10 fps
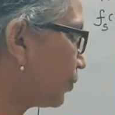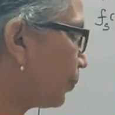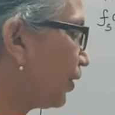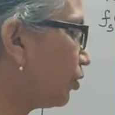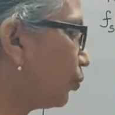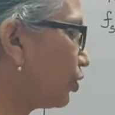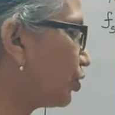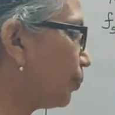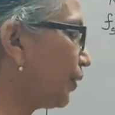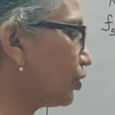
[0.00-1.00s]
speed
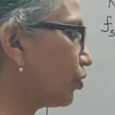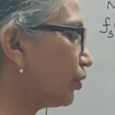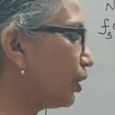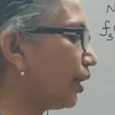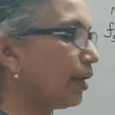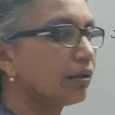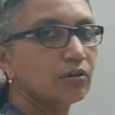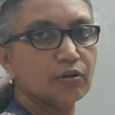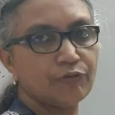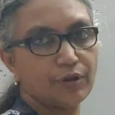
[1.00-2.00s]
which depends on the
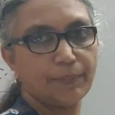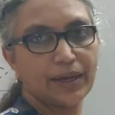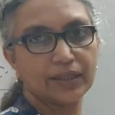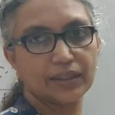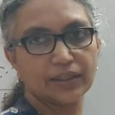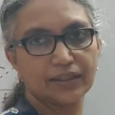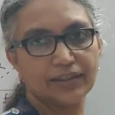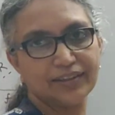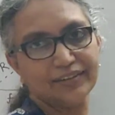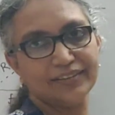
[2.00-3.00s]
angle of banking.
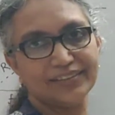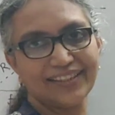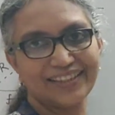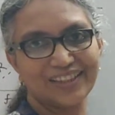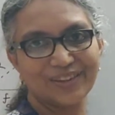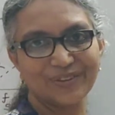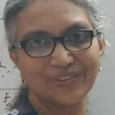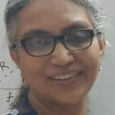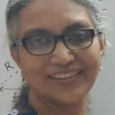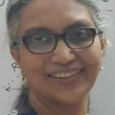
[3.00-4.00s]
Thank
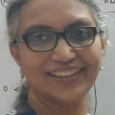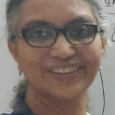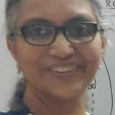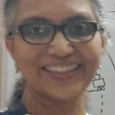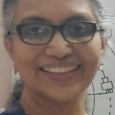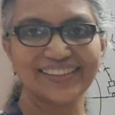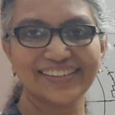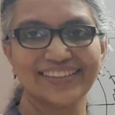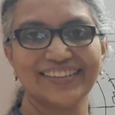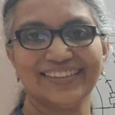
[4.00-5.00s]
you and good
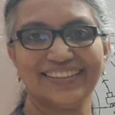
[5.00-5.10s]
night.